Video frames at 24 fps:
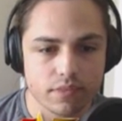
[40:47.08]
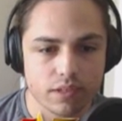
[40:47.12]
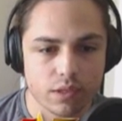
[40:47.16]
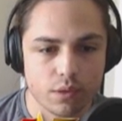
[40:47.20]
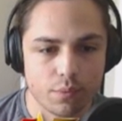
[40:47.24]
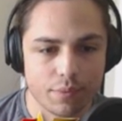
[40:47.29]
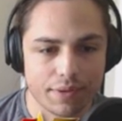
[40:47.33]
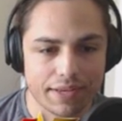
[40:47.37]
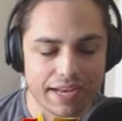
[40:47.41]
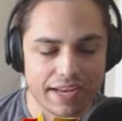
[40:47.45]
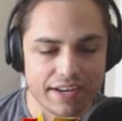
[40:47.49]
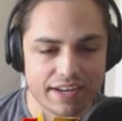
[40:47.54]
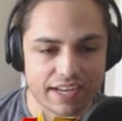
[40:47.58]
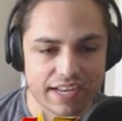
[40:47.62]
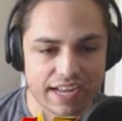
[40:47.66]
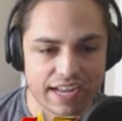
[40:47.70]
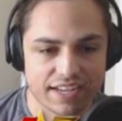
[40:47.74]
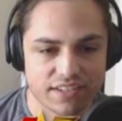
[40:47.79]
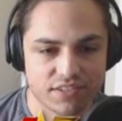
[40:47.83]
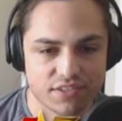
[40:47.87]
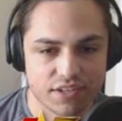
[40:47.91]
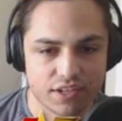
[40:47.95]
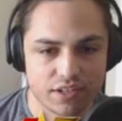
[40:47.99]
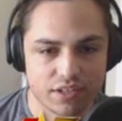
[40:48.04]
We got
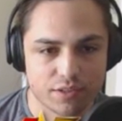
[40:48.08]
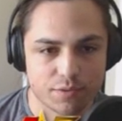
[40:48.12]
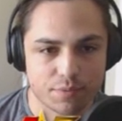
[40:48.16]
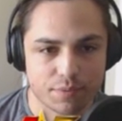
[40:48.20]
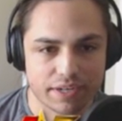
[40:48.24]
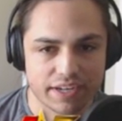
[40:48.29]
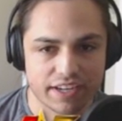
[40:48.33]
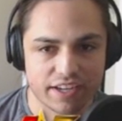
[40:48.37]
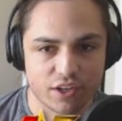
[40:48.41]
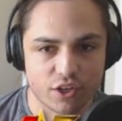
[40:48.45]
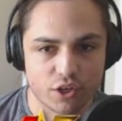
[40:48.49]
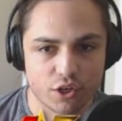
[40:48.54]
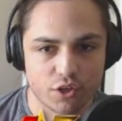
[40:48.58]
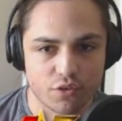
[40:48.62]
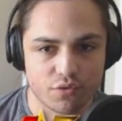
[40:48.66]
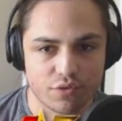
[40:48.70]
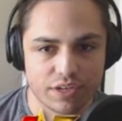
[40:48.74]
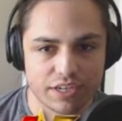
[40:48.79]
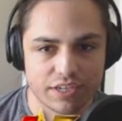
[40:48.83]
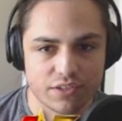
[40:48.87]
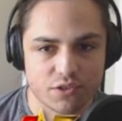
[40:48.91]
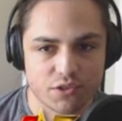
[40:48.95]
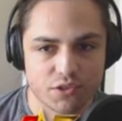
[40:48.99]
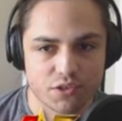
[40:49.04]
Nicasio. Let's bring in
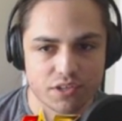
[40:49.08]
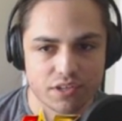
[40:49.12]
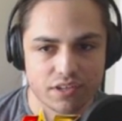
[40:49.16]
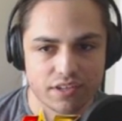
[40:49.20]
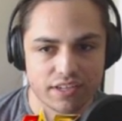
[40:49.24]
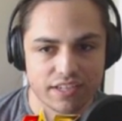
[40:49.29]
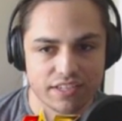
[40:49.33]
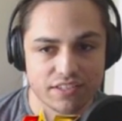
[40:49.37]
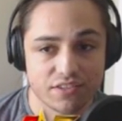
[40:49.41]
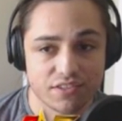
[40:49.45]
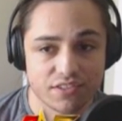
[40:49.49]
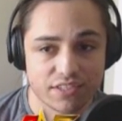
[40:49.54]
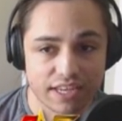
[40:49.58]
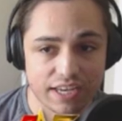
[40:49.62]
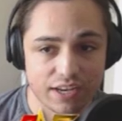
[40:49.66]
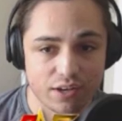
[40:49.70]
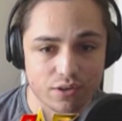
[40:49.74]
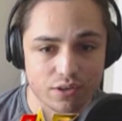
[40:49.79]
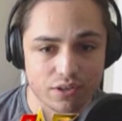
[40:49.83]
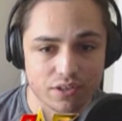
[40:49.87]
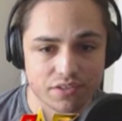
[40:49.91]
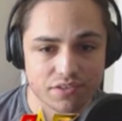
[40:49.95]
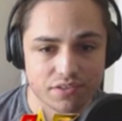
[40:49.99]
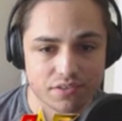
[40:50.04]
Goodrich. He
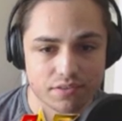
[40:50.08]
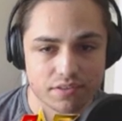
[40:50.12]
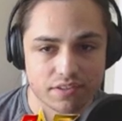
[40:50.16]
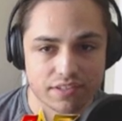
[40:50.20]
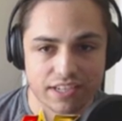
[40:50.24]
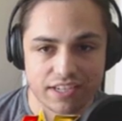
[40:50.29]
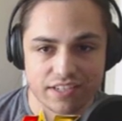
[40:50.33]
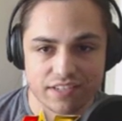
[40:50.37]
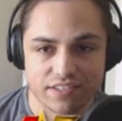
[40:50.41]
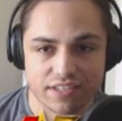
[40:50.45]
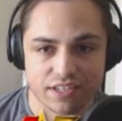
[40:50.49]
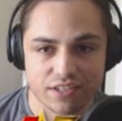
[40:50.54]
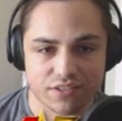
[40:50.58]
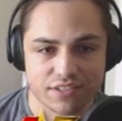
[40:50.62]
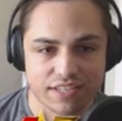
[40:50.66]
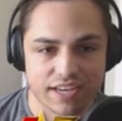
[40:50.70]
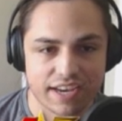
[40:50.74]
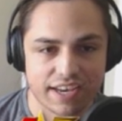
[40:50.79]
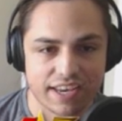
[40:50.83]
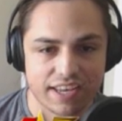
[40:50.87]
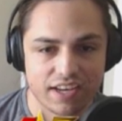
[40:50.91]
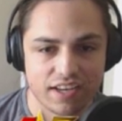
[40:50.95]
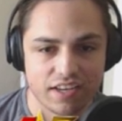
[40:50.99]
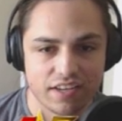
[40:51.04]
singles. Can he steal
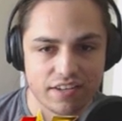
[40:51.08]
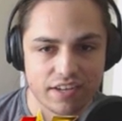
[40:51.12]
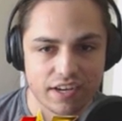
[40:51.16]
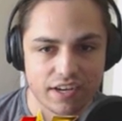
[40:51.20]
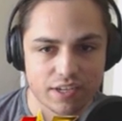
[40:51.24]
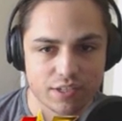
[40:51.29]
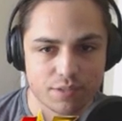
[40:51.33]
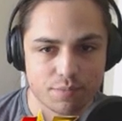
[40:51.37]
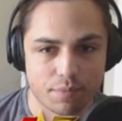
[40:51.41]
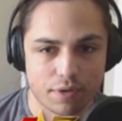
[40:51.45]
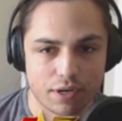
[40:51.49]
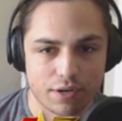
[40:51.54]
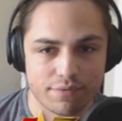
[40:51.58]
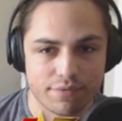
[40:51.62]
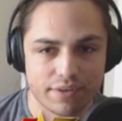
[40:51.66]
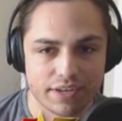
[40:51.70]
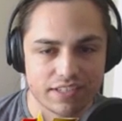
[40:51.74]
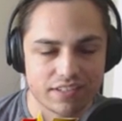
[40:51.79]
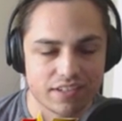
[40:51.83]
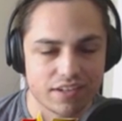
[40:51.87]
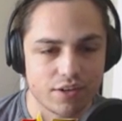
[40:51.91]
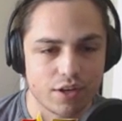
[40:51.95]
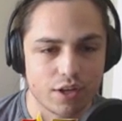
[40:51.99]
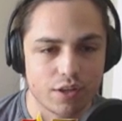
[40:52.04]
second? He does.
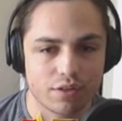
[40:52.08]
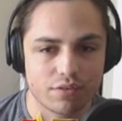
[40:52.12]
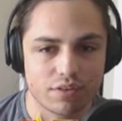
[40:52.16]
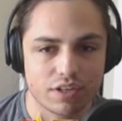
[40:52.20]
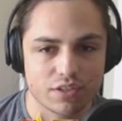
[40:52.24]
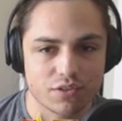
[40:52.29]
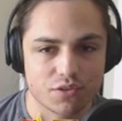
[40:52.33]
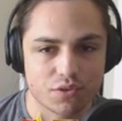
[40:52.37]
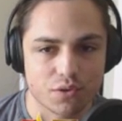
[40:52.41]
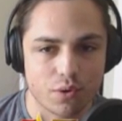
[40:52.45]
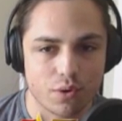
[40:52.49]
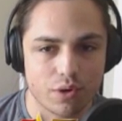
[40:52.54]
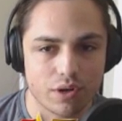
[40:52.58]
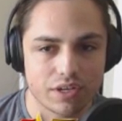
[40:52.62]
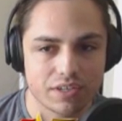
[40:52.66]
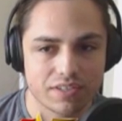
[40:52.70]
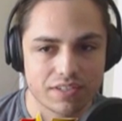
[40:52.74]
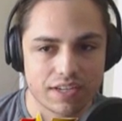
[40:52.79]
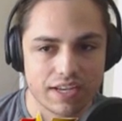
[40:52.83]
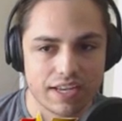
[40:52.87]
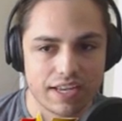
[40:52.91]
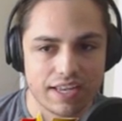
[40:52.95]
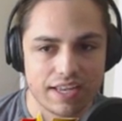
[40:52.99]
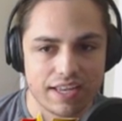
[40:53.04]
Perfect. Another run
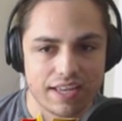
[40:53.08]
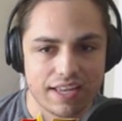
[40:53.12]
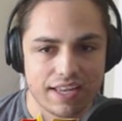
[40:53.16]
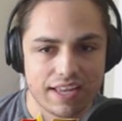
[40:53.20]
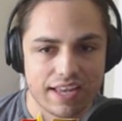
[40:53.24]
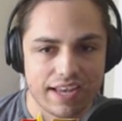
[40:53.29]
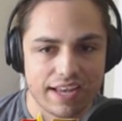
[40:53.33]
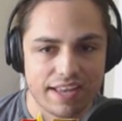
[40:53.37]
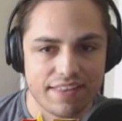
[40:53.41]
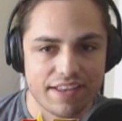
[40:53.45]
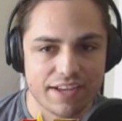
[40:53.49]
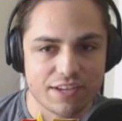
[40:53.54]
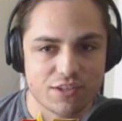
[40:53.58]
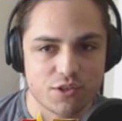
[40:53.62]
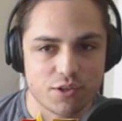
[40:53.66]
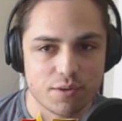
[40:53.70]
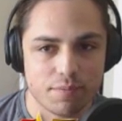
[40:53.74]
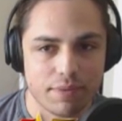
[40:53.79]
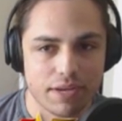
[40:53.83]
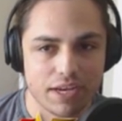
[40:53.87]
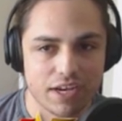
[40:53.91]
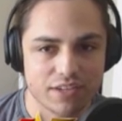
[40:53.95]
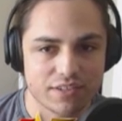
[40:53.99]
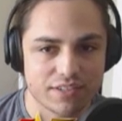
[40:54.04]
scores. And that should
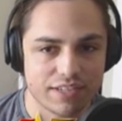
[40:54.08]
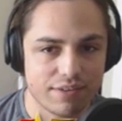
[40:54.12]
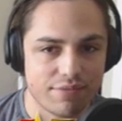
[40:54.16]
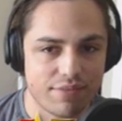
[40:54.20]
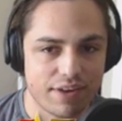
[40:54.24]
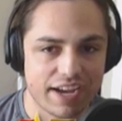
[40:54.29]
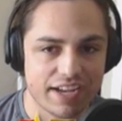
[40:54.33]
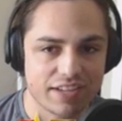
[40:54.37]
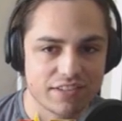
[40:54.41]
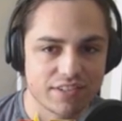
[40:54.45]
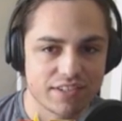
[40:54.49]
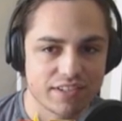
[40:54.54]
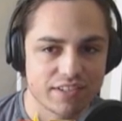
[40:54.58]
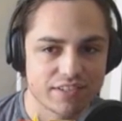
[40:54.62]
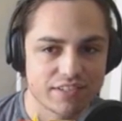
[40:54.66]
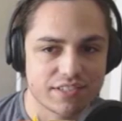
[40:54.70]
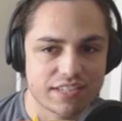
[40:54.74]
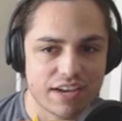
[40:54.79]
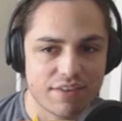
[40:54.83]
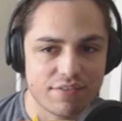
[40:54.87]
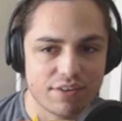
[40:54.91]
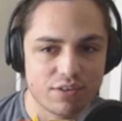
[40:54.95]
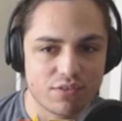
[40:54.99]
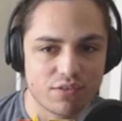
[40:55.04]
be us advancing.
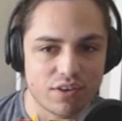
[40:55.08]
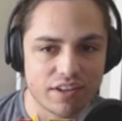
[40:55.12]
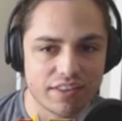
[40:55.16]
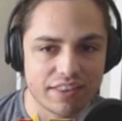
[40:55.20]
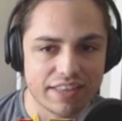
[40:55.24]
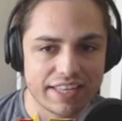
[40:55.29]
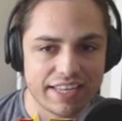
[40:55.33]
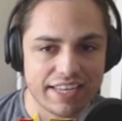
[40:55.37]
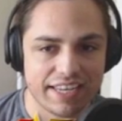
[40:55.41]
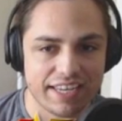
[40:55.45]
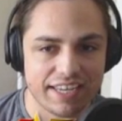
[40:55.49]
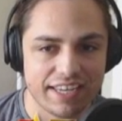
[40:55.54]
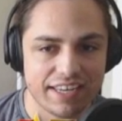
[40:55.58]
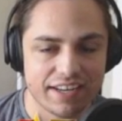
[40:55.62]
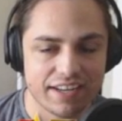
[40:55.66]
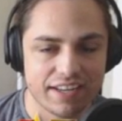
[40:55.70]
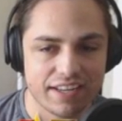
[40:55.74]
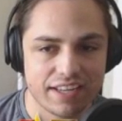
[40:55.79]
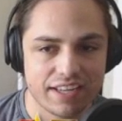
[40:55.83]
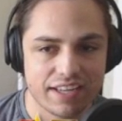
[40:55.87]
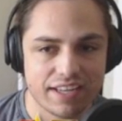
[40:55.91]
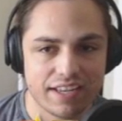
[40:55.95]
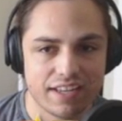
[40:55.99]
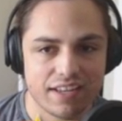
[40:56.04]
Seven run lead.
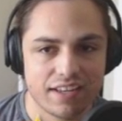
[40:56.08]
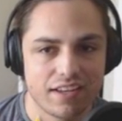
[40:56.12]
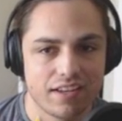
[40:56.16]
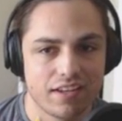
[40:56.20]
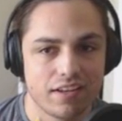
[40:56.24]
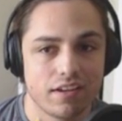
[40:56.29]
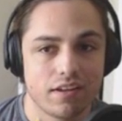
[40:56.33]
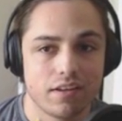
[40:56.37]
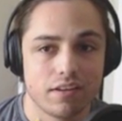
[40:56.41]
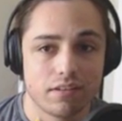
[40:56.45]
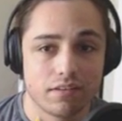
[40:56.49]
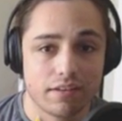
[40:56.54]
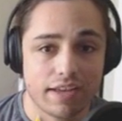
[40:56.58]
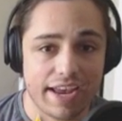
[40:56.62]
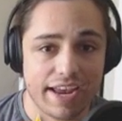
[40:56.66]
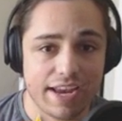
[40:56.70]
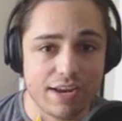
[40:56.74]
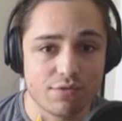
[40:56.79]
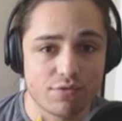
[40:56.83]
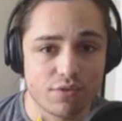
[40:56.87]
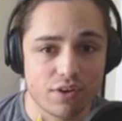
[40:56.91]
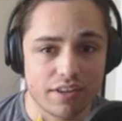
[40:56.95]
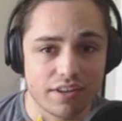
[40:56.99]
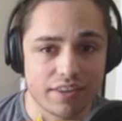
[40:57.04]

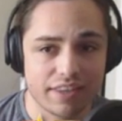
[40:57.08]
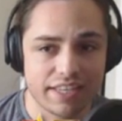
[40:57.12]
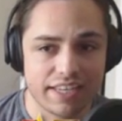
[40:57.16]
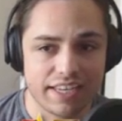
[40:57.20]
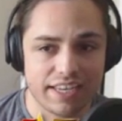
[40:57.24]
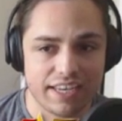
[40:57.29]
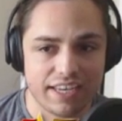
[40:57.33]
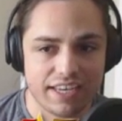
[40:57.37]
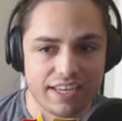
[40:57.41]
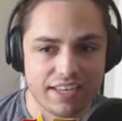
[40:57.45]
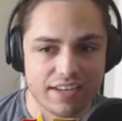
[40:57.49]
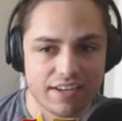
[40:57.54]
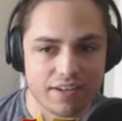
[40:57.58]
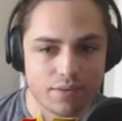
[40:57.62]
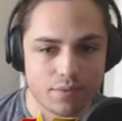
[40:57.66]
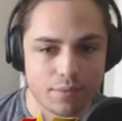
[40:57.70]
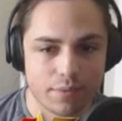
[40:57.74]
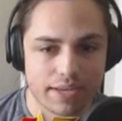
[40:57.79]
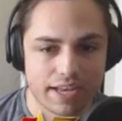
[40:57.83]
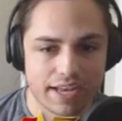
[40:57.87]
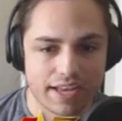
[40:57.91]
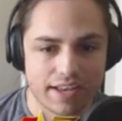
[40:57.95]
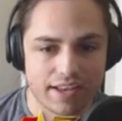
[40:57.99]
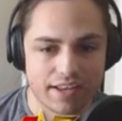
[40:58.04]
Eight run lead.
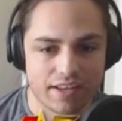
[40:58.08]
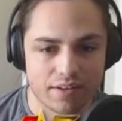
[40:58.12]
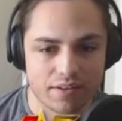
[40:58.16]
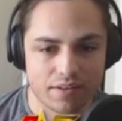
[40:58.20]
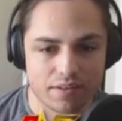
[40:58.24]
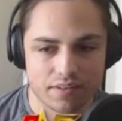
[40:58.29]
We got...